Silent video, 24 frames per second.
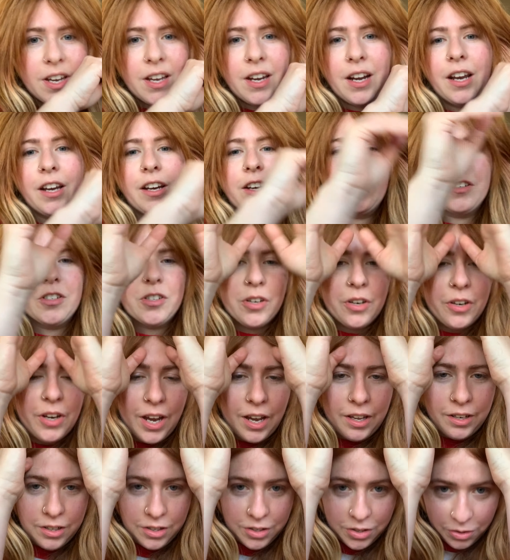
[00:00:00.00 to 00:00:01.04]
and I could show you
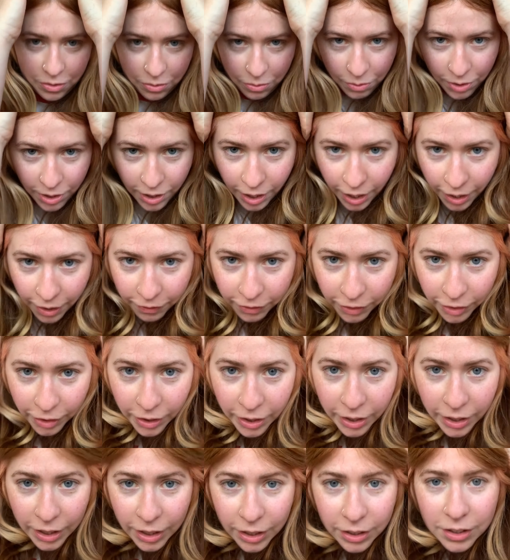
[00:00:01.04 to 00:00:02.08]
how to do whatever
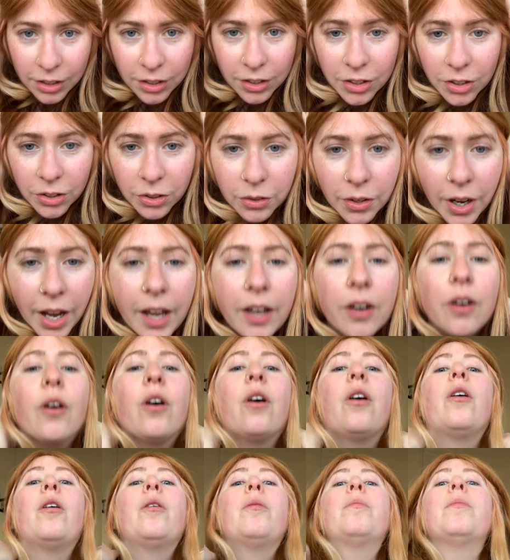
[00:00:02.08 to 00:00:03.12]
you need to do at
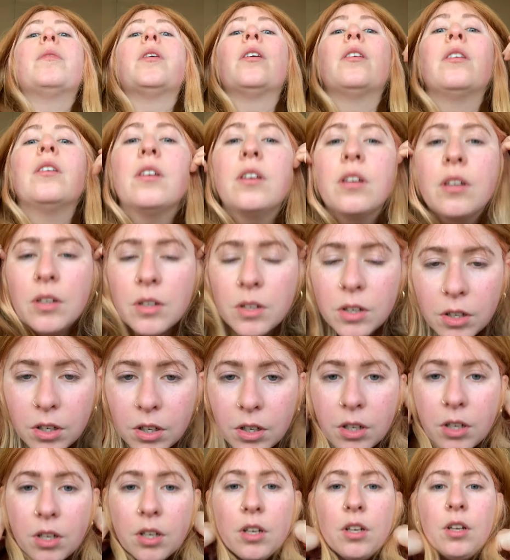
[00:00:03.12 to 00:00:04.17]
home
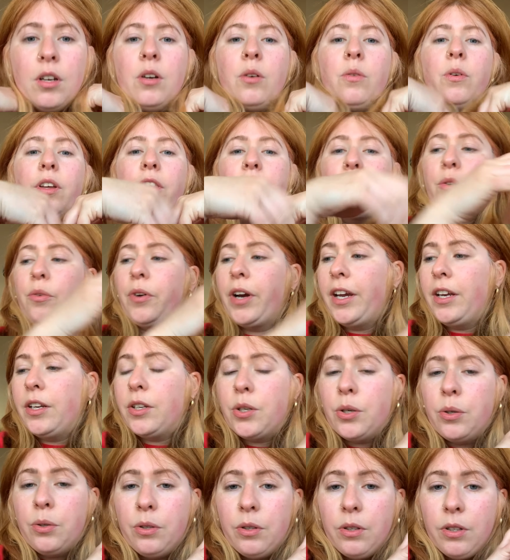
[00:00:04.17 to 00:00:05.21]
with the right
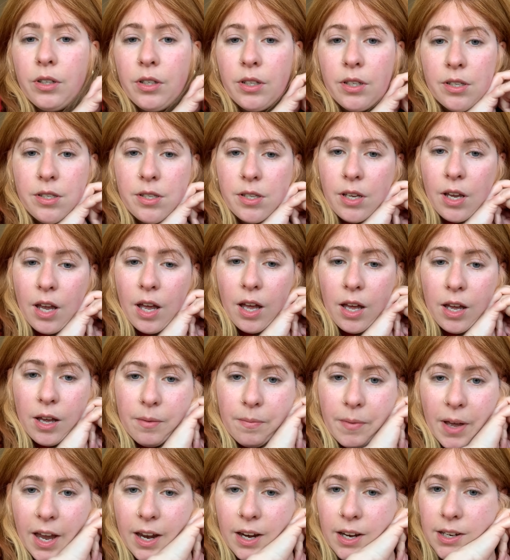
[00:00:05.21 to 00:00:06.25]
tools.
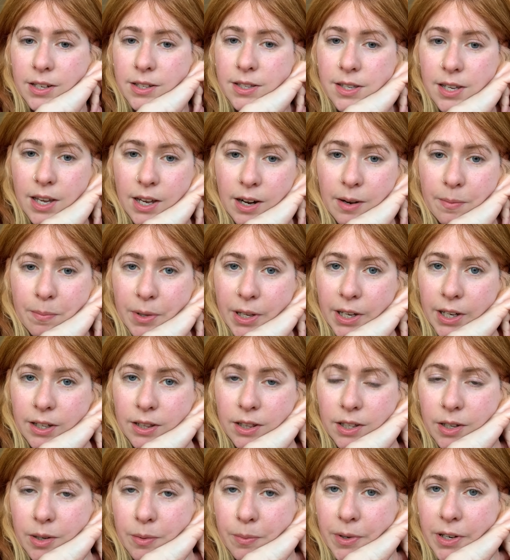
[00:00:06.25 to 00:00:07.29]
I could set up like a
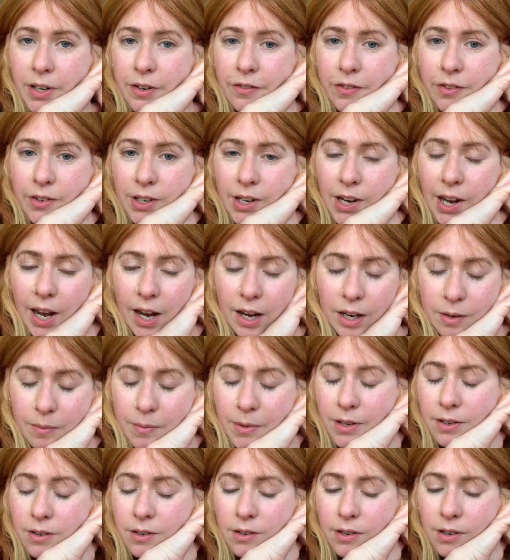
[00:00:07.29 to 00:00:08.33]
little bit of an
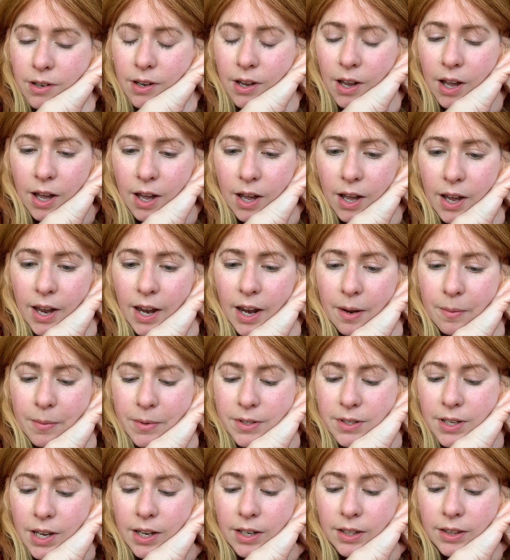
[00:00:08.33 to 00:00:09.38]

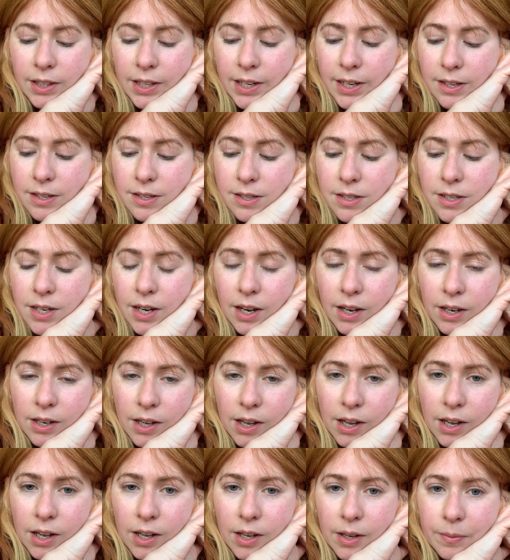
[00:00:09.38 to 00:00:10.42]
Amazon list,
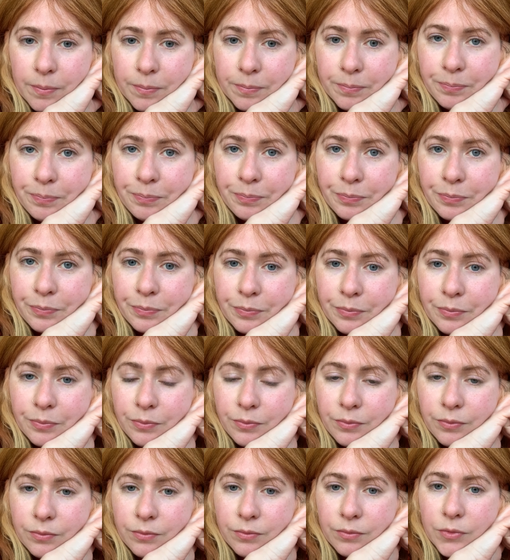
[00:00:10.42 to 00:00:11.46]

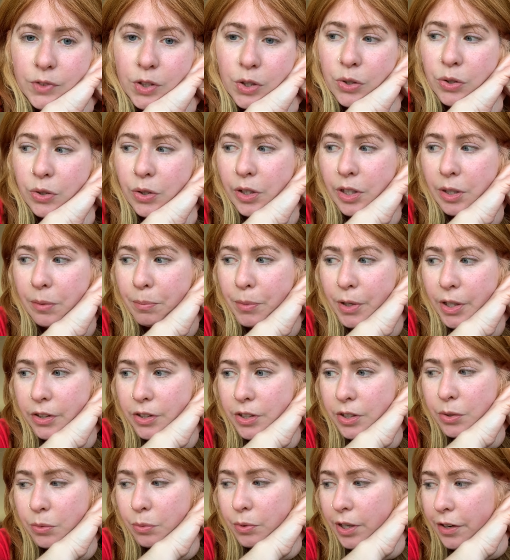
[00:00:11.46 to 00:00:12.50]
so you can
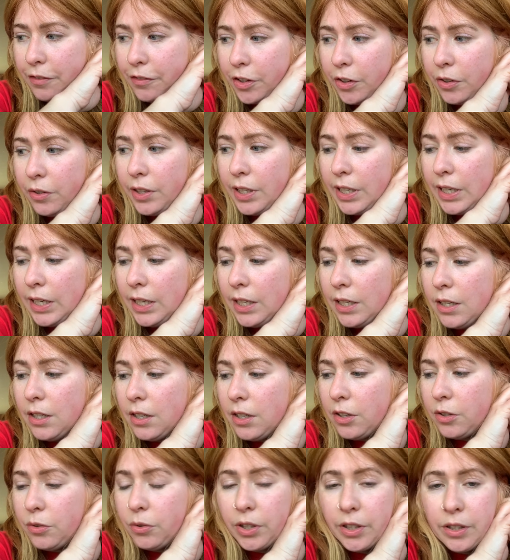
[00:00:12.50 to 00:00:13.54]
purchase whatever you need
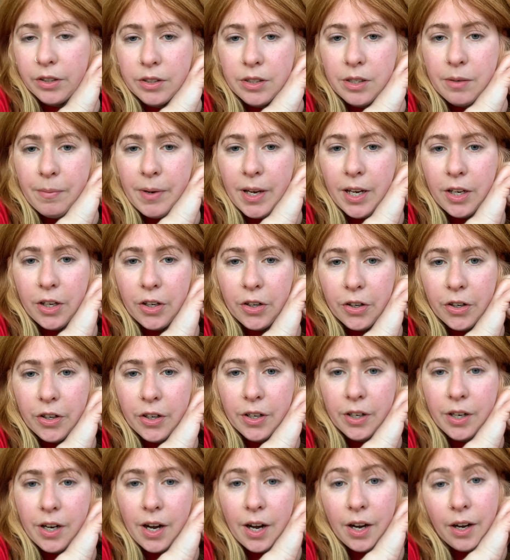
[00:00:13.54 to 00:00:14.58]
in order to make
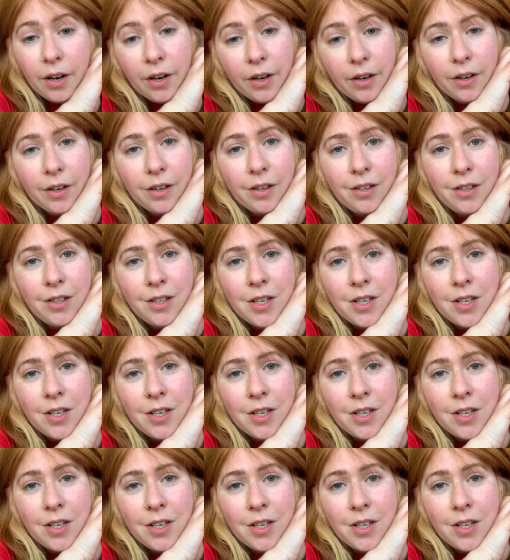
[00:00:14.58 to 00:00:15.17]
your hair